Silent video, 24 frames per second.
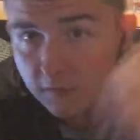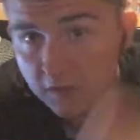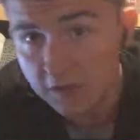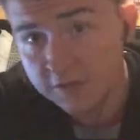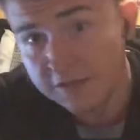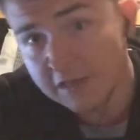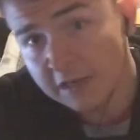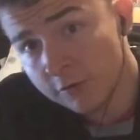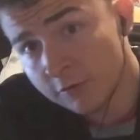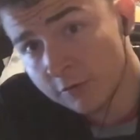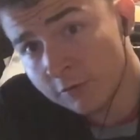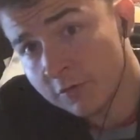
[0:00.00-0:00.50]

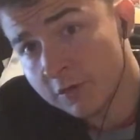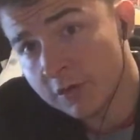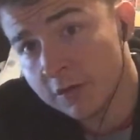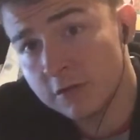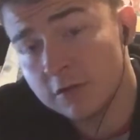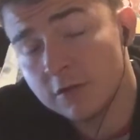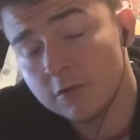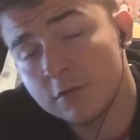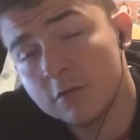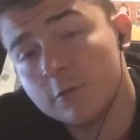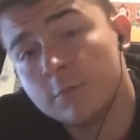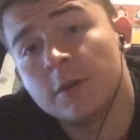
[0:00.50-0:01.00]
Daniel
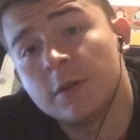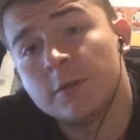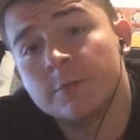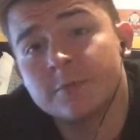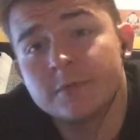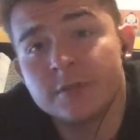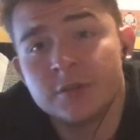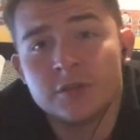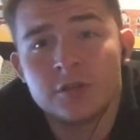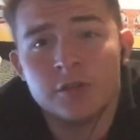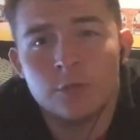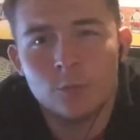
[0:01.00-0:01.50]
Ricciardo got pole
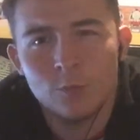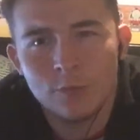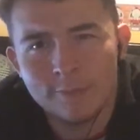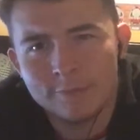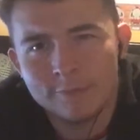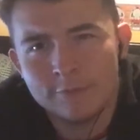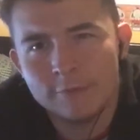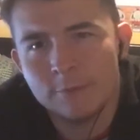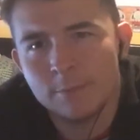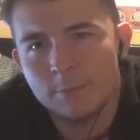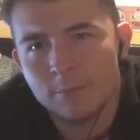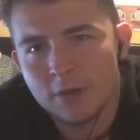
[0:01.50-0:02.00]
position and won
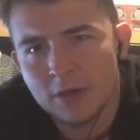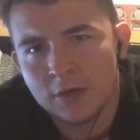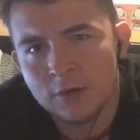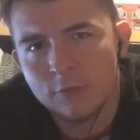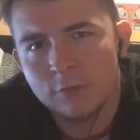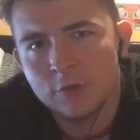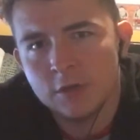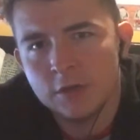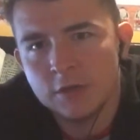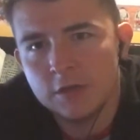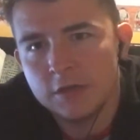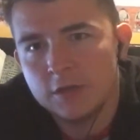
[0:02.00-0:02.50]
from pole.
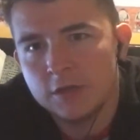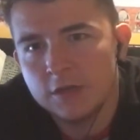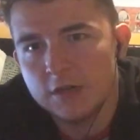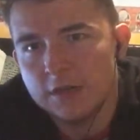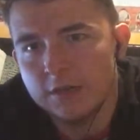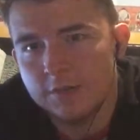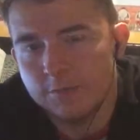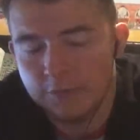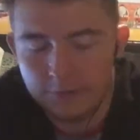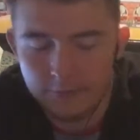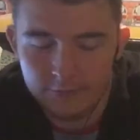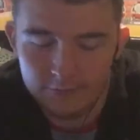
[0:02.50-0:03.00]

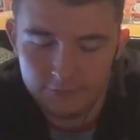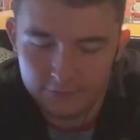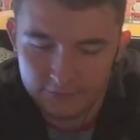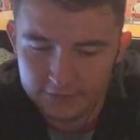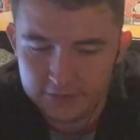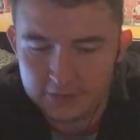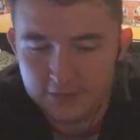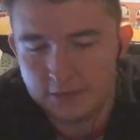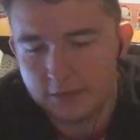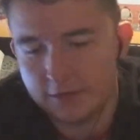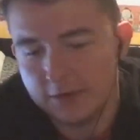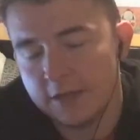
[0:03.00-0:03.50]
People are
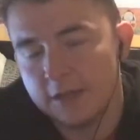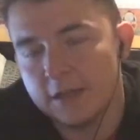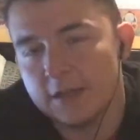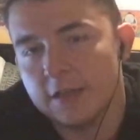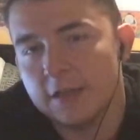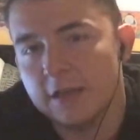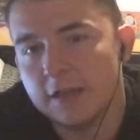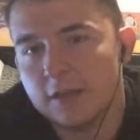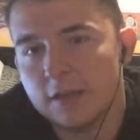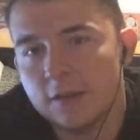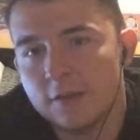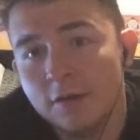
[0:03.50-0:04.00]
instantly going to hear that
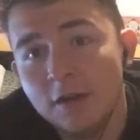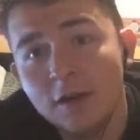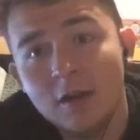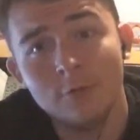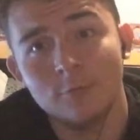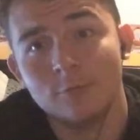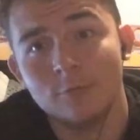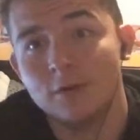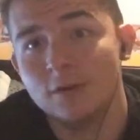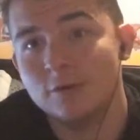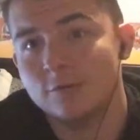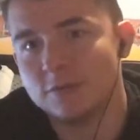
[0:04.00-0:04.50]
and go, oh,
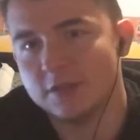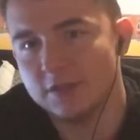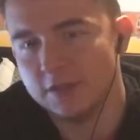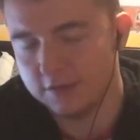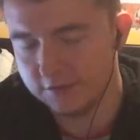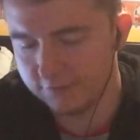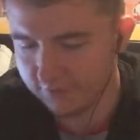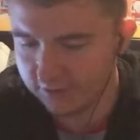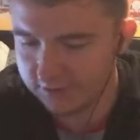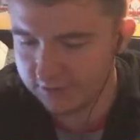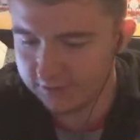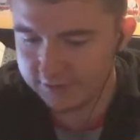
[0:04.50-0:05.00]
well, it was an easy
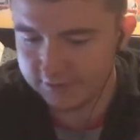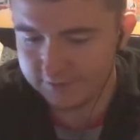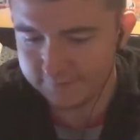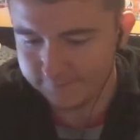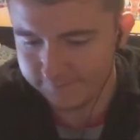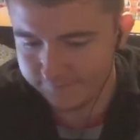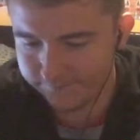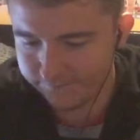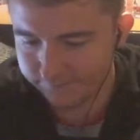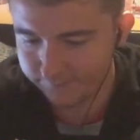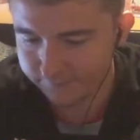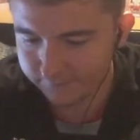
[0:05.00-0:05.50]
race.
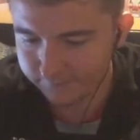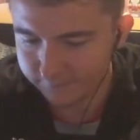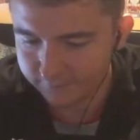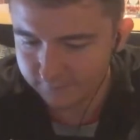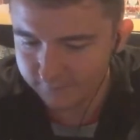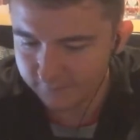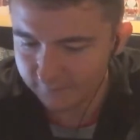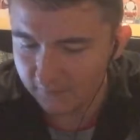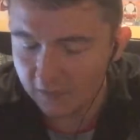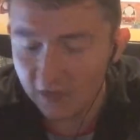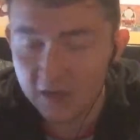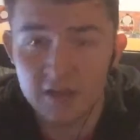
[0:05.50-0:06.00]

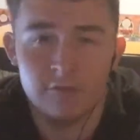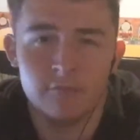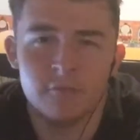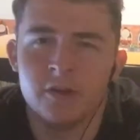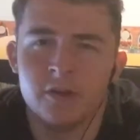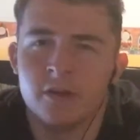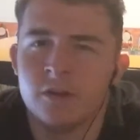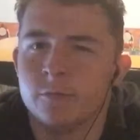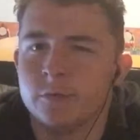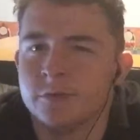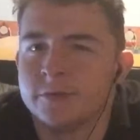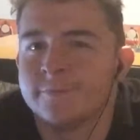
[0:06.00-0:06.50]
It
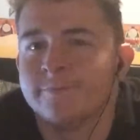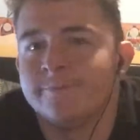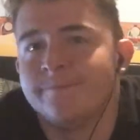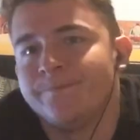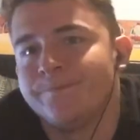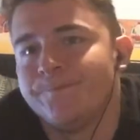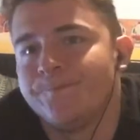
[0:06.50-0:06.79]
really wasn't.